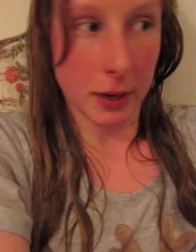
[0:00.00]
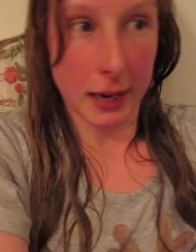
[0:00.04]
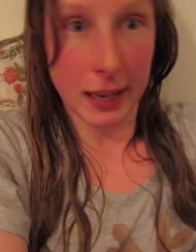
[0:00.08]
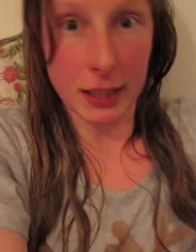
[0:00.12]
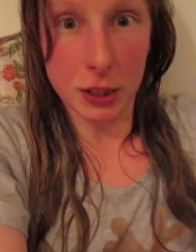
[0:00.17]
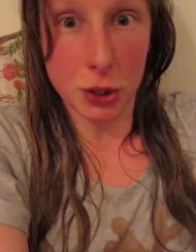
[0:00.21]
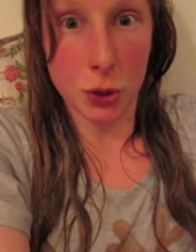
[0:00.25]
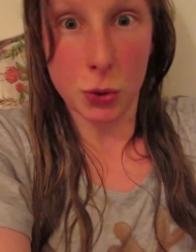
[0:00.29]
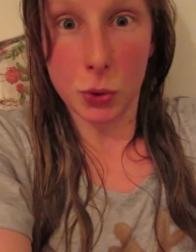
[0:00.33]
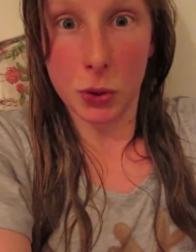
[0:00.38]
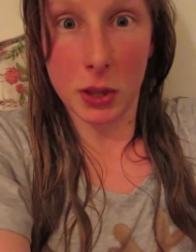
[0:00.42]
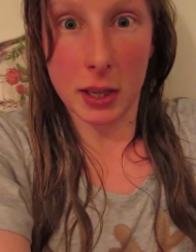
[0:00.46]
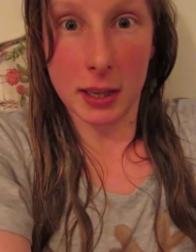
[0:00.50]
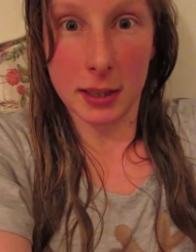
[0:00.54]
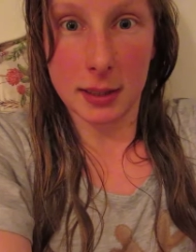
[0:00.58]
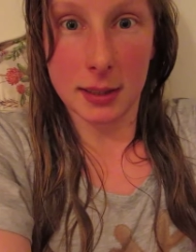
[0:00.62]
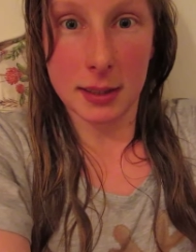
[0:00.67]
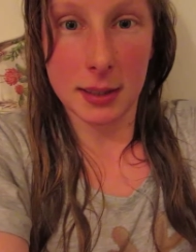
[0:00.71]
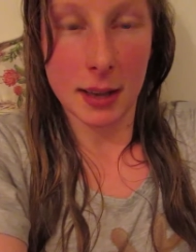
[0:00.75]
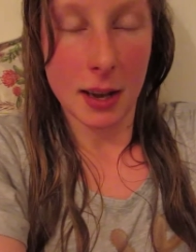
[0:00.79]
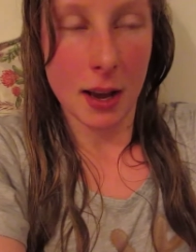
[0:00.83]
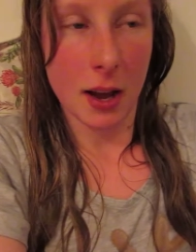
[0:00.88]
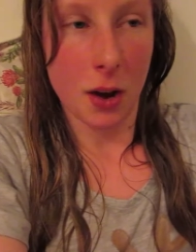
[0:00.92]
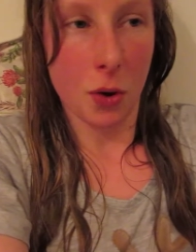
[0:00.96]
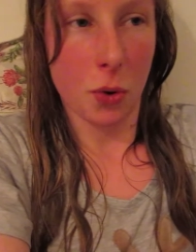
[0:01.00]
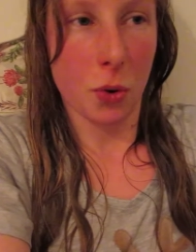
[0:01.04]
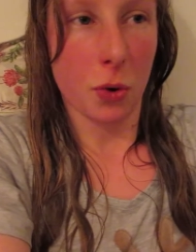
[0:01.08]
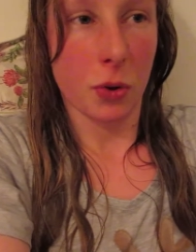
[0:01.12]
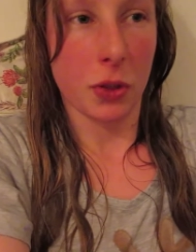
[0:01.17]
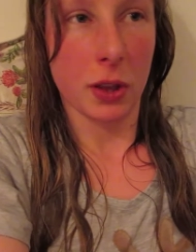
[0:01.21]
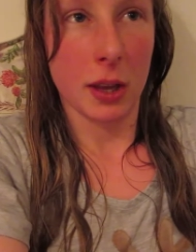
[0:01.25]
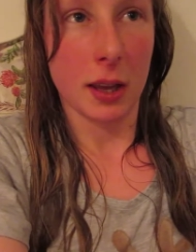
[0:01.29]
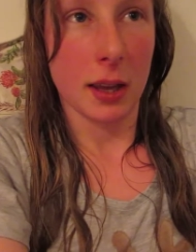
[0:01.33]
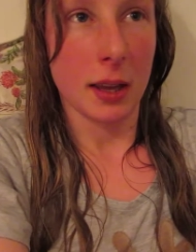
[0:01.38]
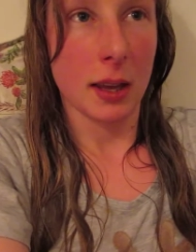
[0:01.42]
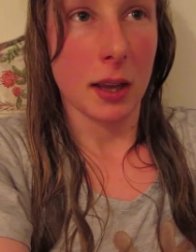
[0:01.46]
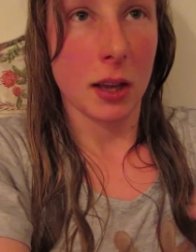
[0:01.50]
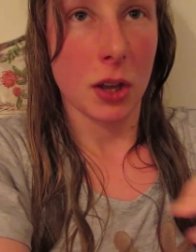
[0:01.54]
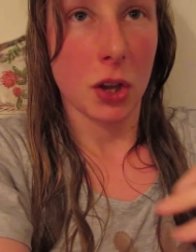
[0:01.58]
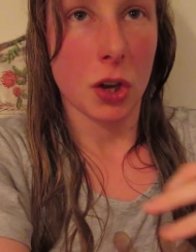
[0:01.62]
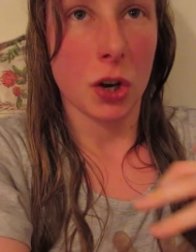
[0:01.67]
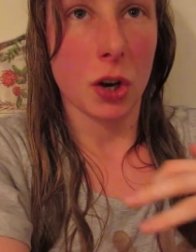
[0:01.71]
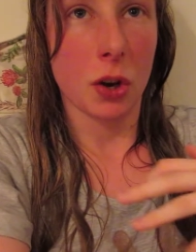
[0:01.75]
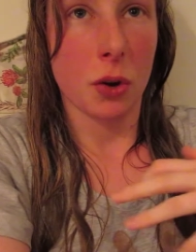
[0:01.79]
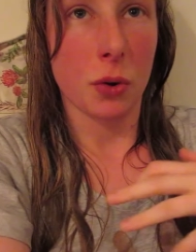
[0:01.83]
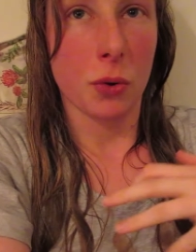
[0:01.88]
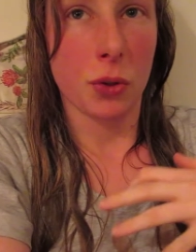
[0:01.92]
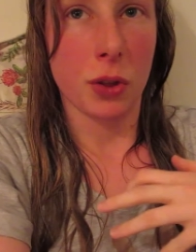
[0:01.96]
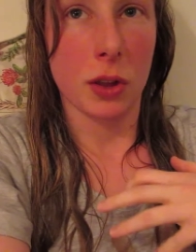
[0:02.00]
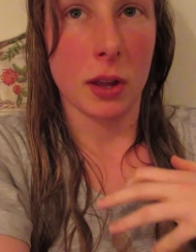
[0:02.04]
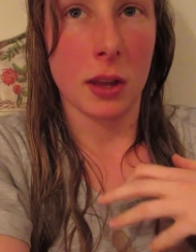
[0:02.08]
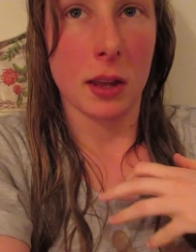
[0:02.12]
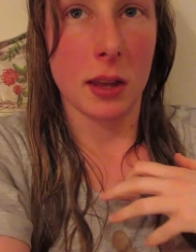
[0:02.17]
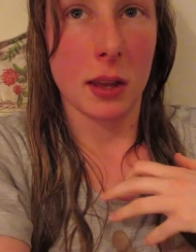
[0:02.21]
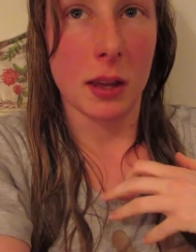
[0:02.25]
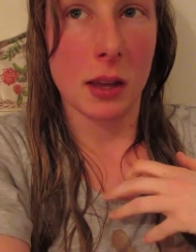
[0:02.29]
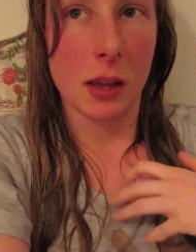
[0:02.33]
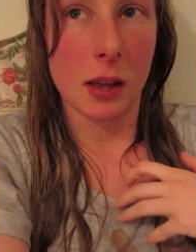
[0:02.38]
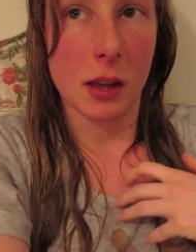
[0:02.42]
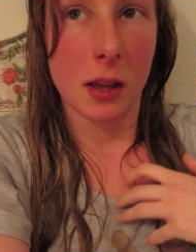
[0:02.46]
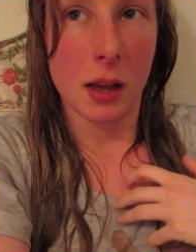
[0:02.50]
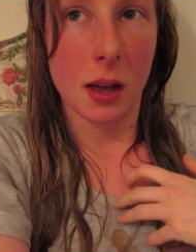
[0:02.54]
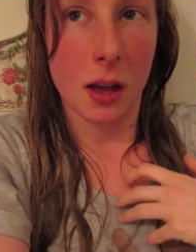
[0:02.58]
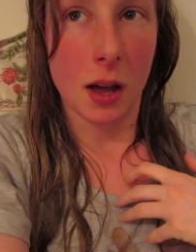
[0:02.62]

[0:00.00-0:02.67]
let's do this, or the, you know, the,